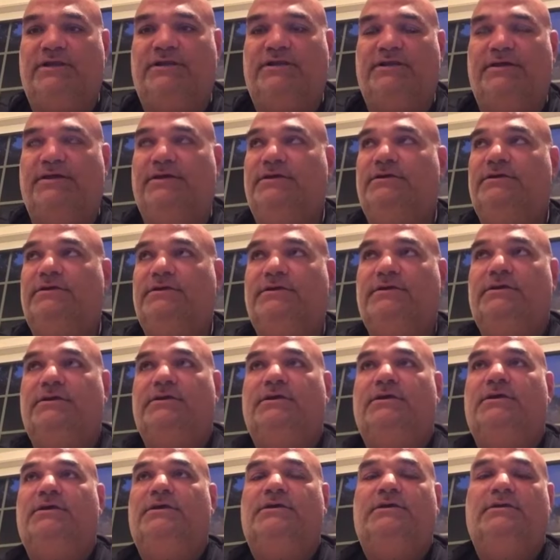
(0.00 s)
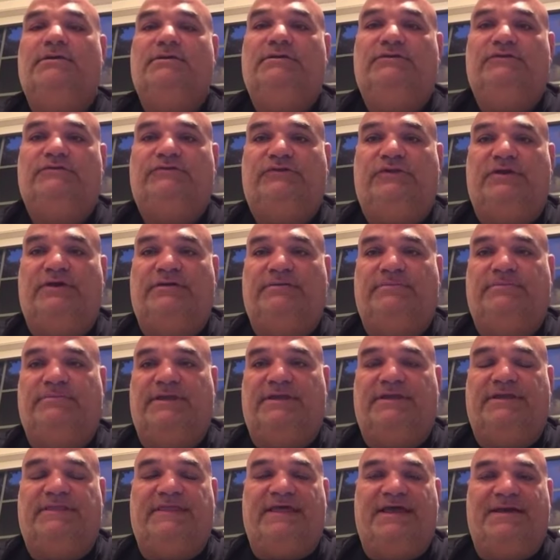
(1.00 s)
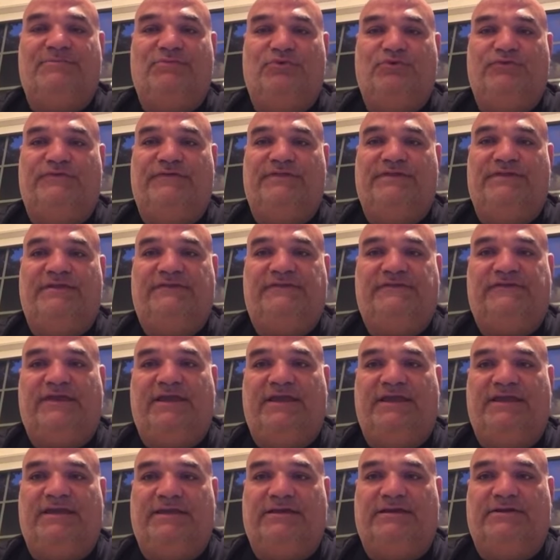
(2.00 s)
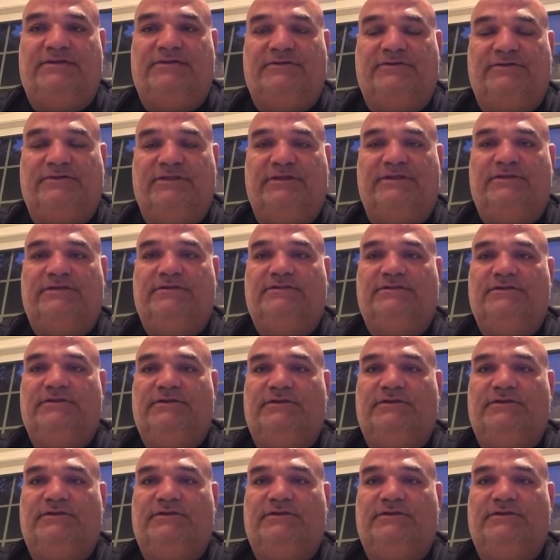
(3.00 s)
to start making that move in the state. I don't know that you